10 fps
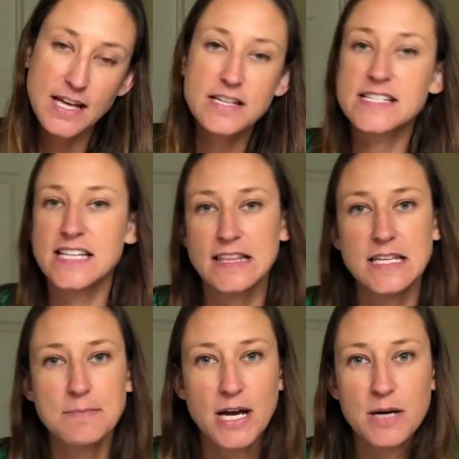set
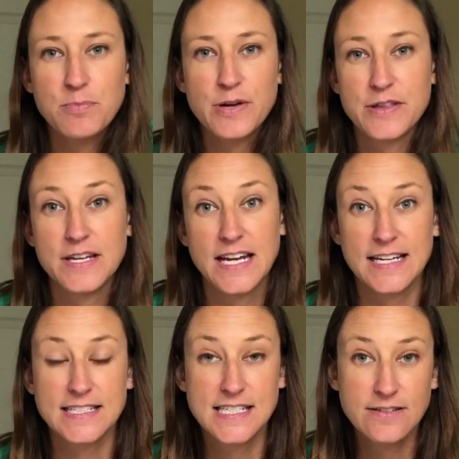them up with an
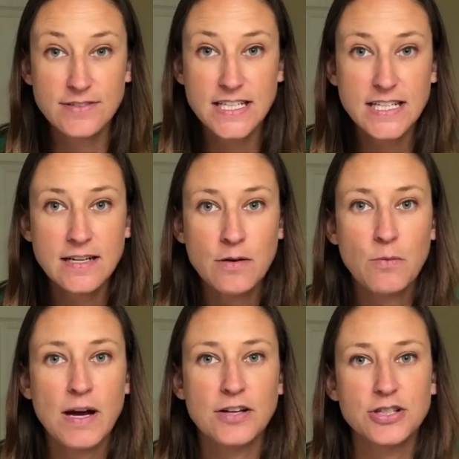activity
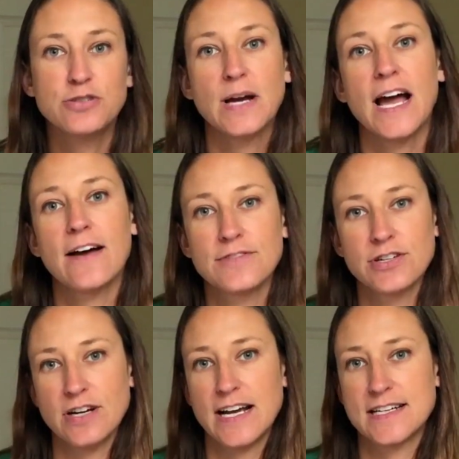while you have
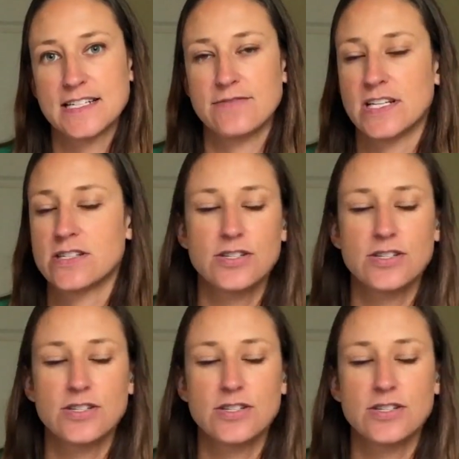your activity.